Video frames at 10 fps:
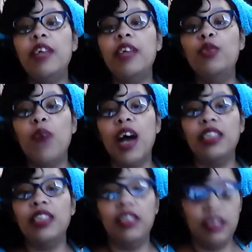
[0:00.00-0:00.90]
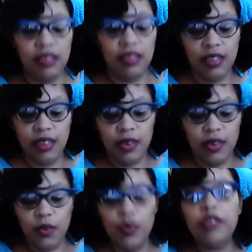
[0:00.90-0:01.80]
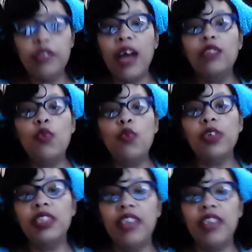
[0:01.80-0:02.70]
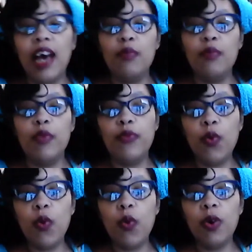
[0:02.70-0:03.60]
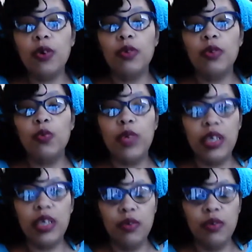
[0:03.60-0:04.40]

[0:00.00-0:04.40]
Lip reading: who's watching. We tried to work this out before we